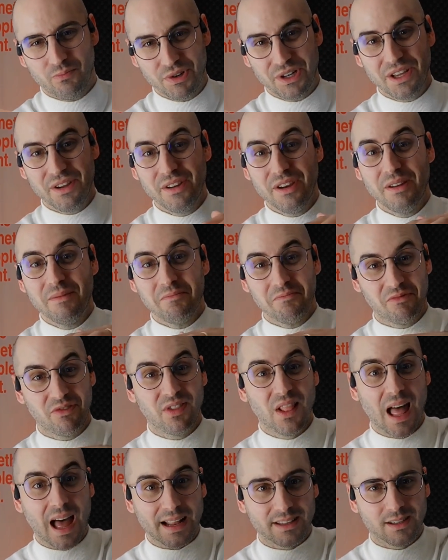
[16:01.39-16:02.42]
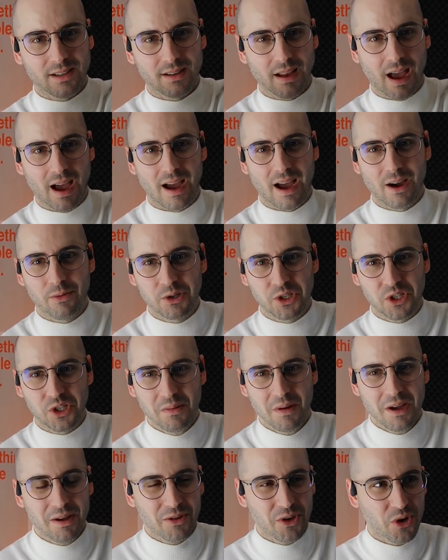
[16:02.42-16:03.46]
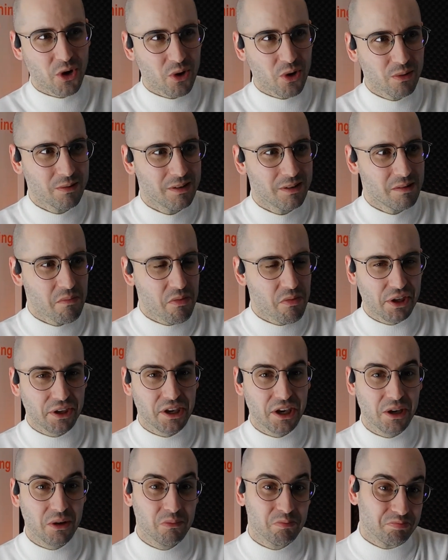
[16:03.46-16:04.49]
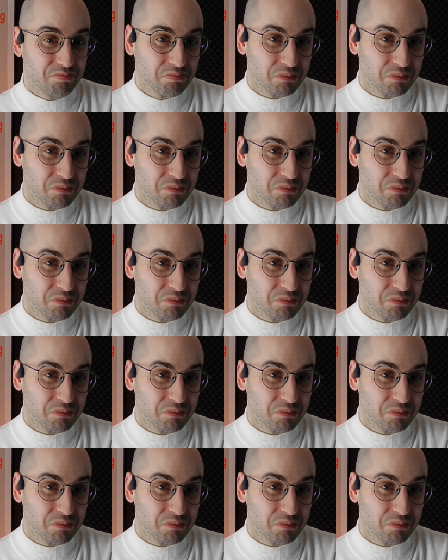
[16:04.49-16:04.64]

pretty flat. I was, thinking,